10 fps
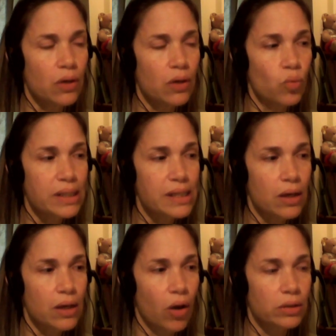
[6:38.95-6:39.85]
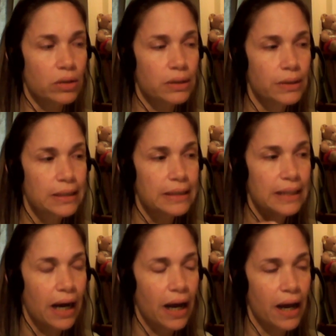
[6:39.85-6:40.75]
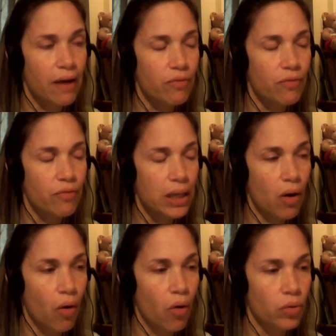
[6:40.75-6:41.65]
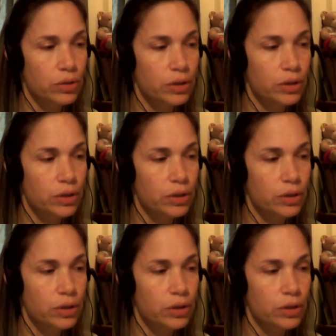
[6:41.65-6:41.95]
what's it called? I have really old